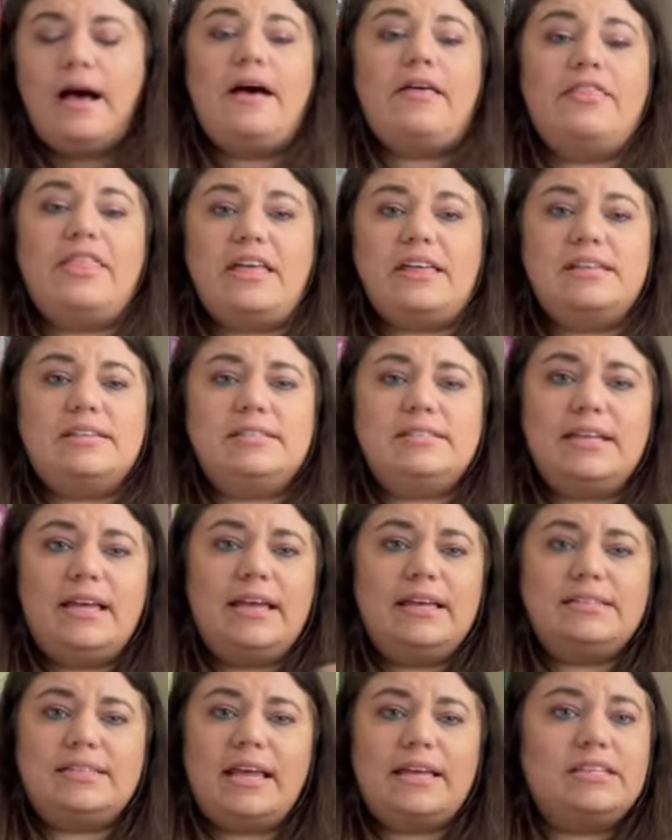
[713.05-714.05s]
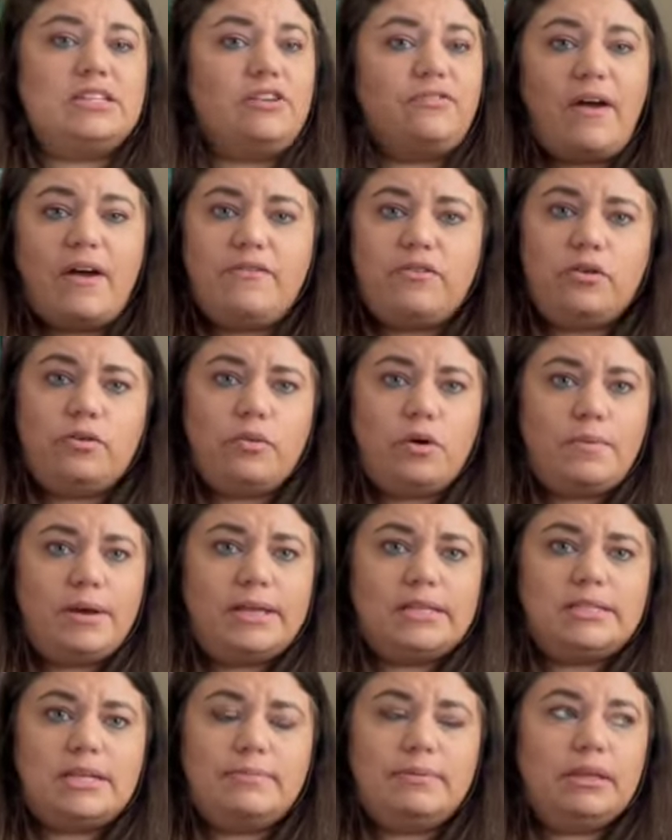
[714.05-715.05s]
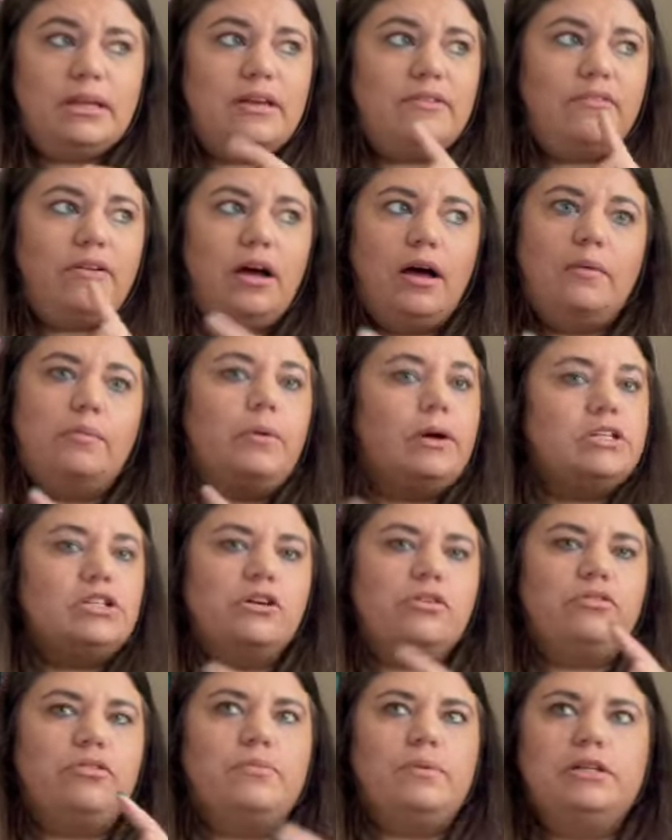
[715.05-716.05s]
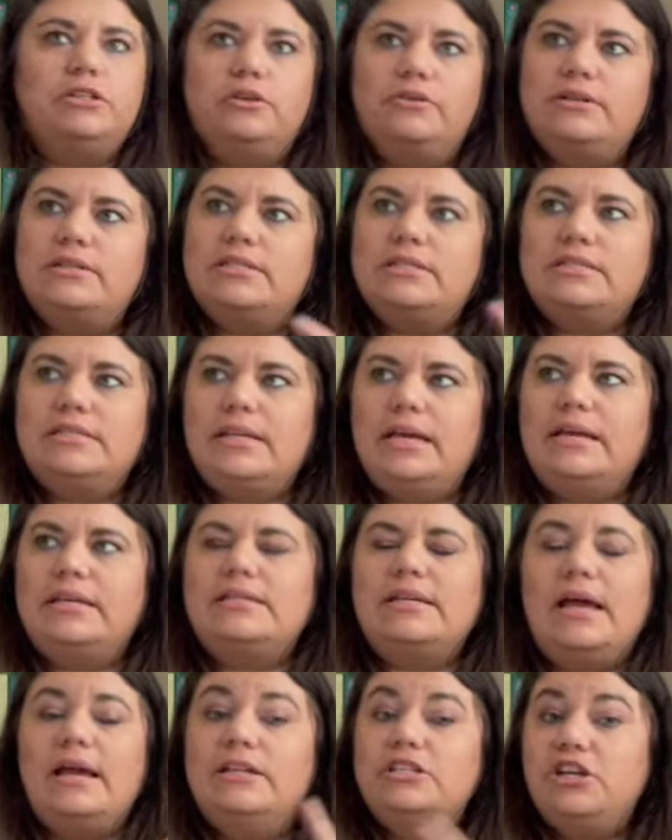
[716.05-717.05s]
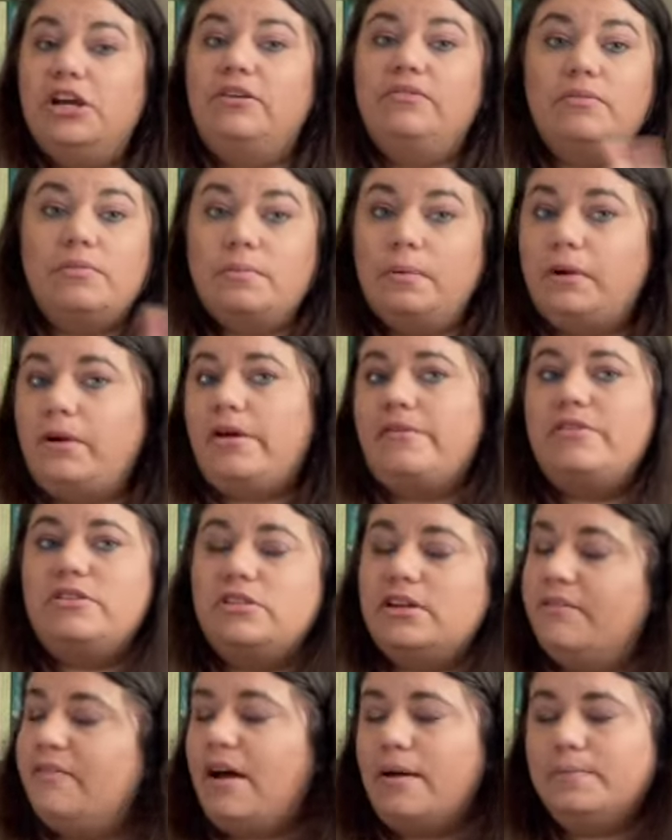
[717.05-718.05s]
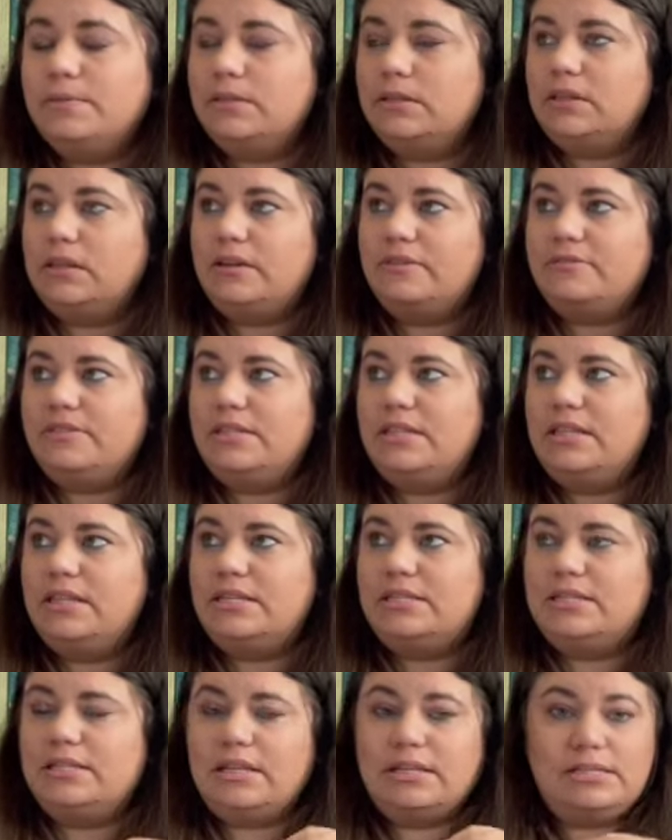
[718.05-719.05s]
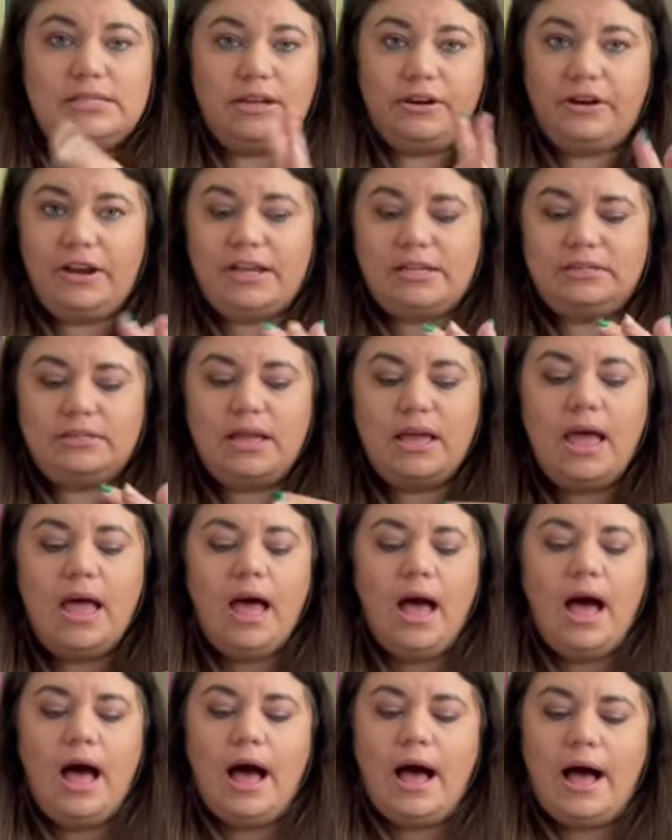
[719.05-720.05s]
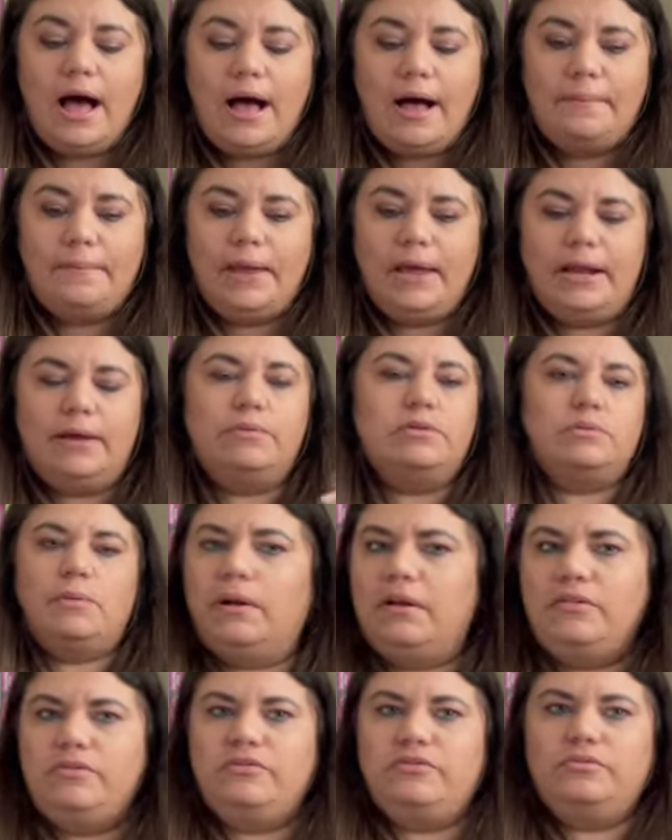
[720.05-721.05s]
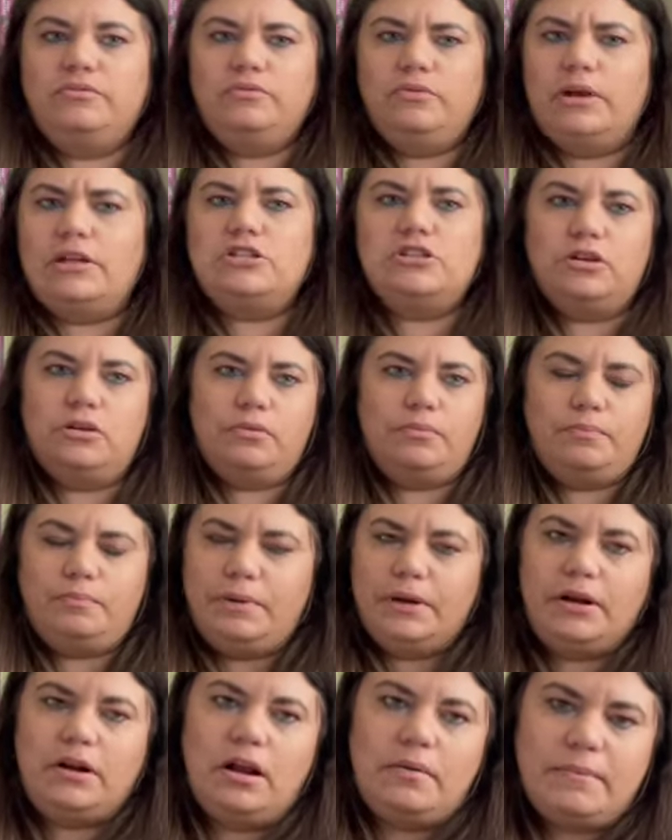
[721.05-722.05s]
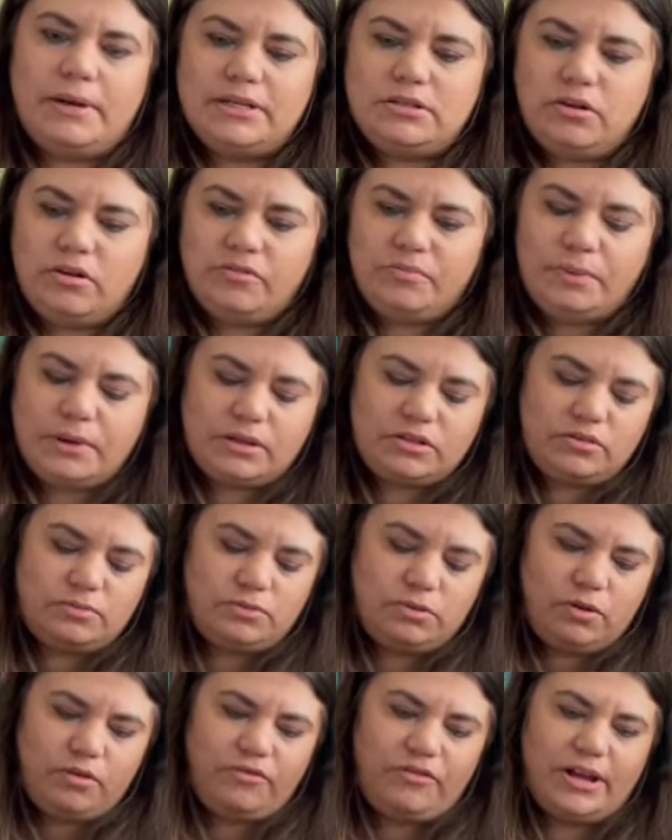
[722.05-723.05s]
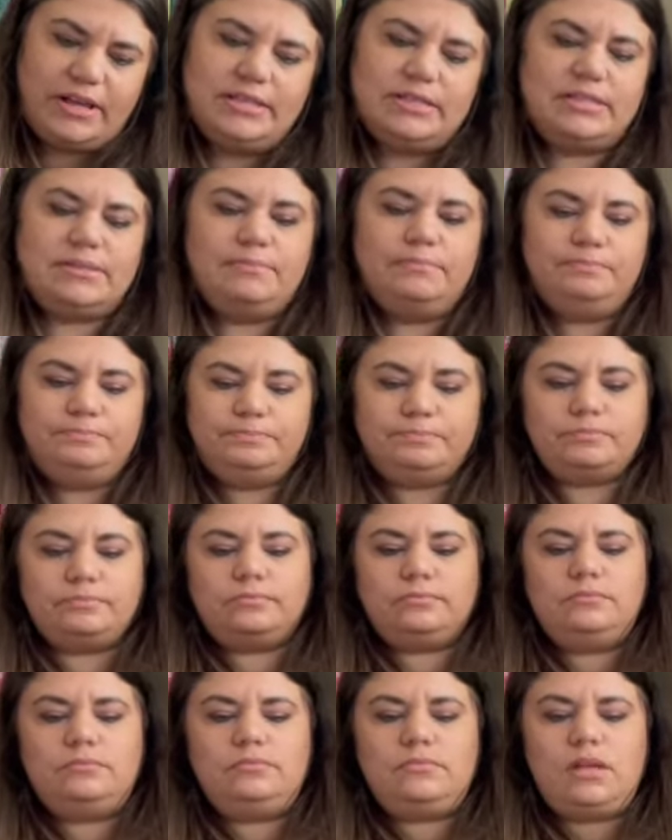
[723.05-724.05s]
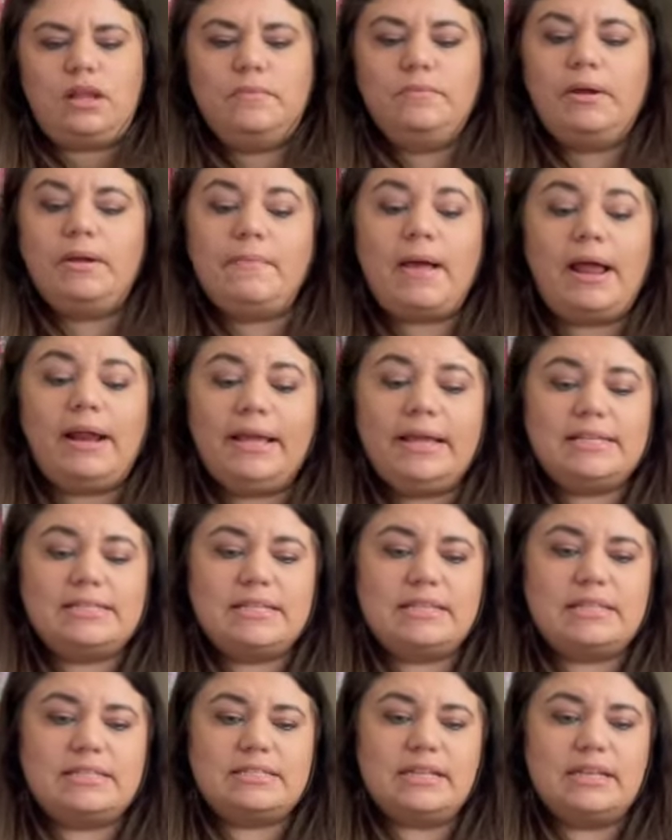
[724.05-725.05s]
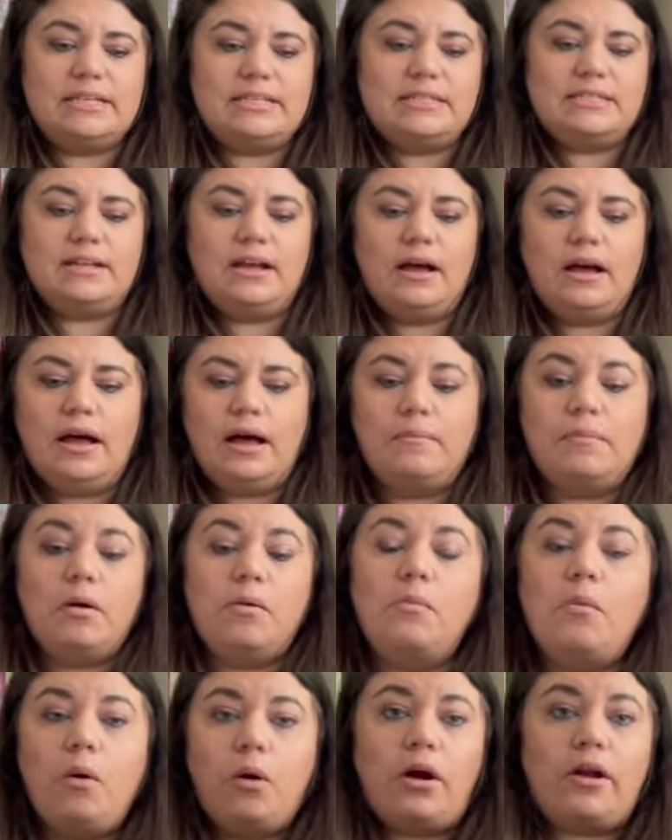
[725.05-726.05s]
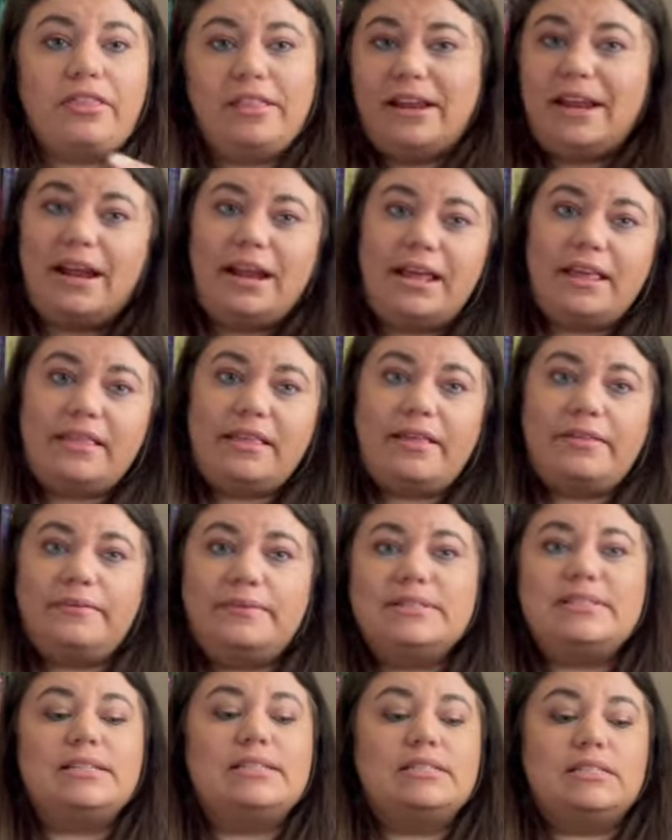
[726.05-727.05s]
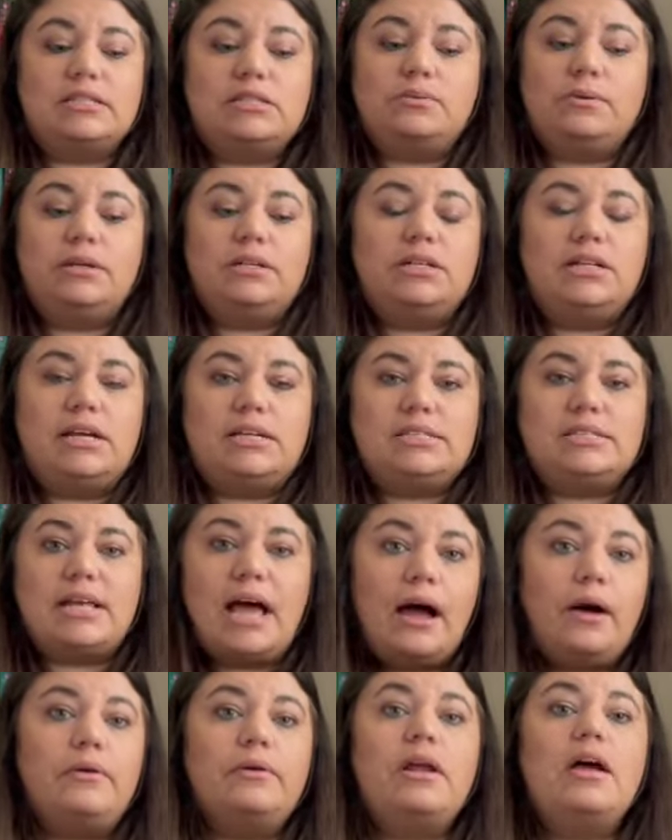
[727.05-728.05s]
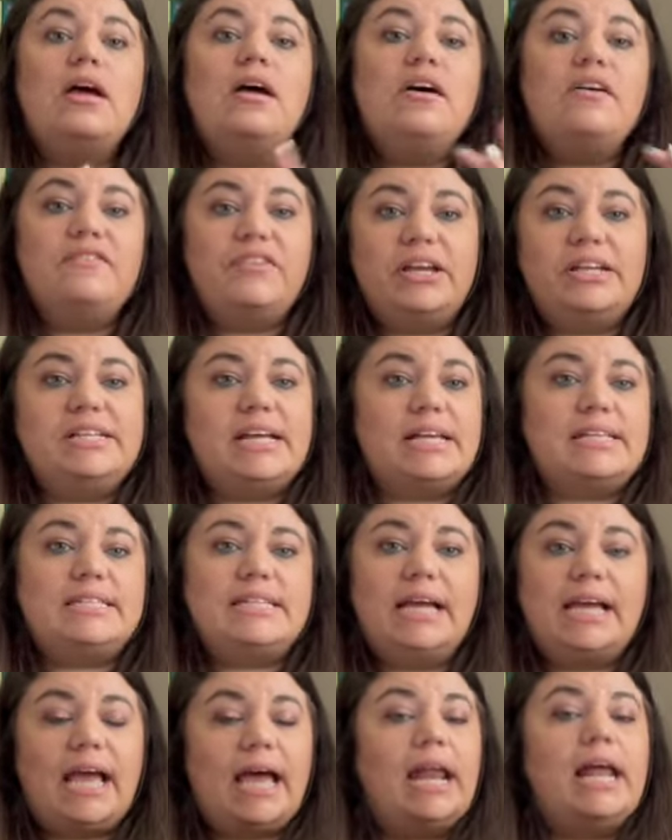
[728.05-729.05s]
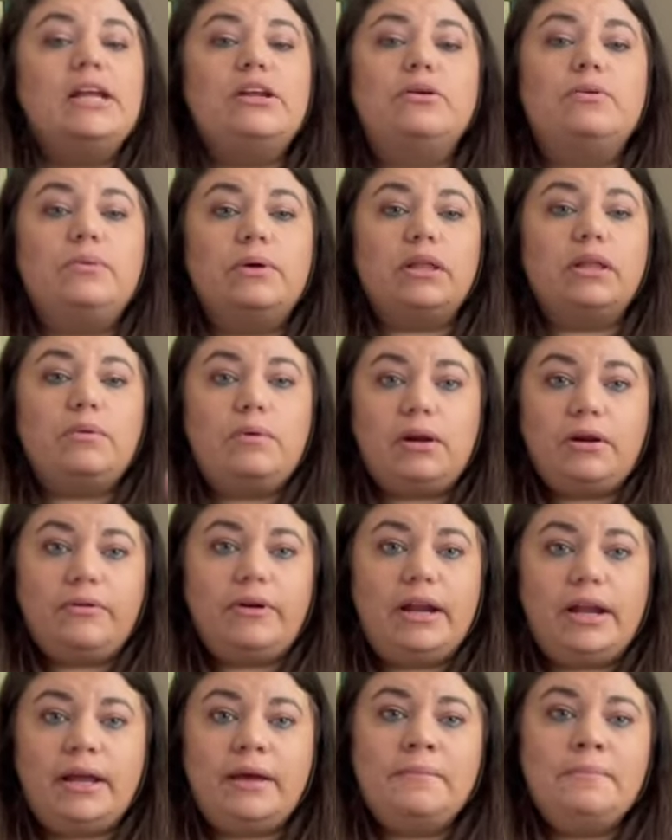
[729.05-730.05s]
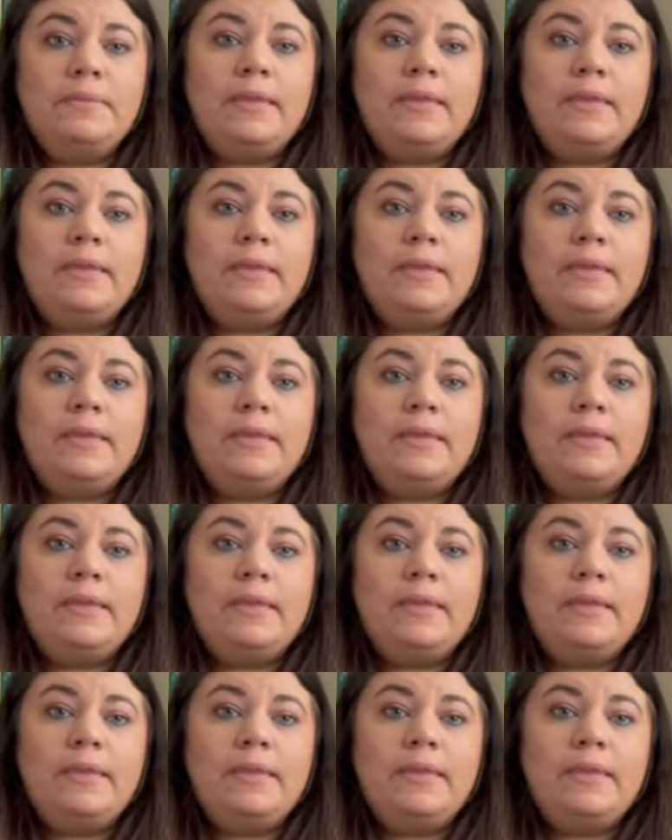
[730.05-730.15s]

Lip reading: This is a survival romance, I believe. Rachel from Rachel Reads and Sings and Jen from Book Refuge have absolutely loved this series. And it was of, Rachel put it on my 12 books from 12 friends. But I'm adding it to this list more than any of the other ones because this one does sound fantastic and I do really want to read it.